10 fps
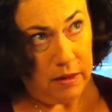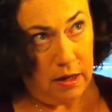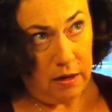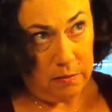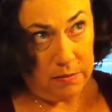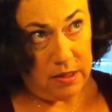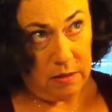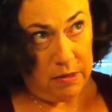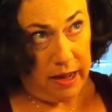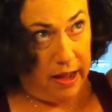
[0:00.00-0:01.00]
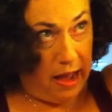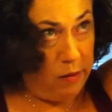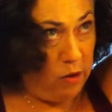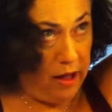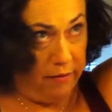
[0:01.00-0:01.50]
You know, someday I
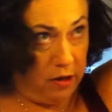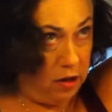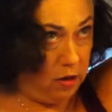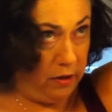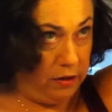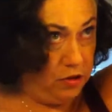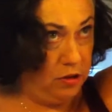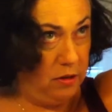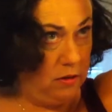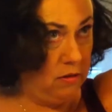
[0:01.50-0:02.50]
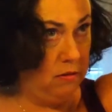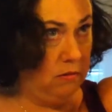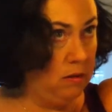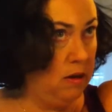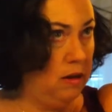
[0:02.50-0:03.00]
will have the courage
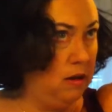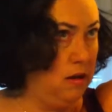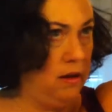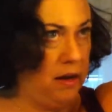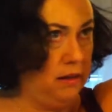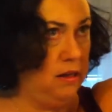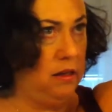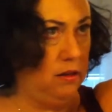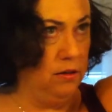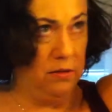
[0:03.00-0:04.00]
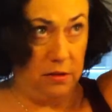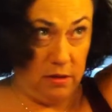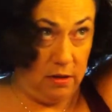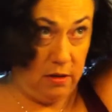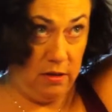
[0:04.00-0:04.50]
and the
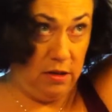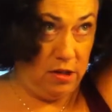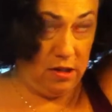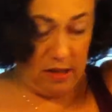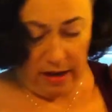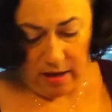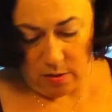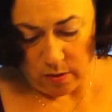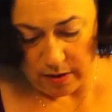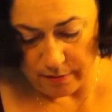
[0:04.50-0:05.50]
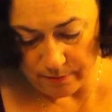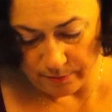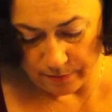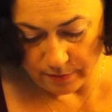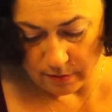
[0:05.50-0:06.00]
years to just say, you know what,
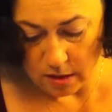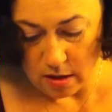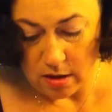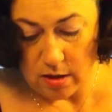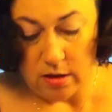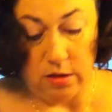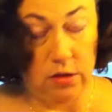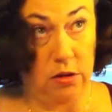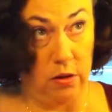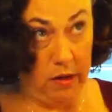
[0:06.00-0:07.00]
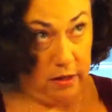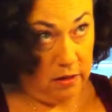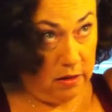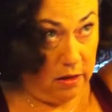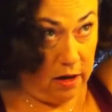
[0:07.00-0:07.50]
screw it,
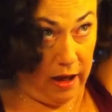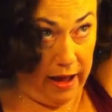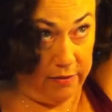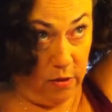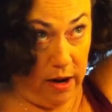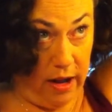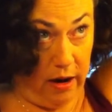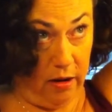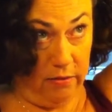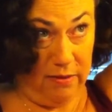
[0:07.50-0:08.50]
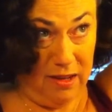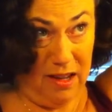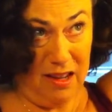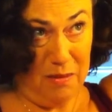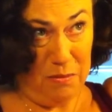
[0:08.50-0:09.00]
I have gray hair.
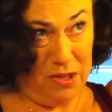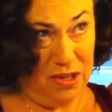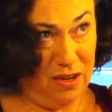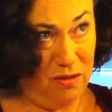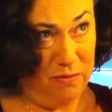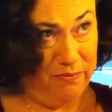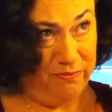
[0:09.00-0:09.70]
But you know,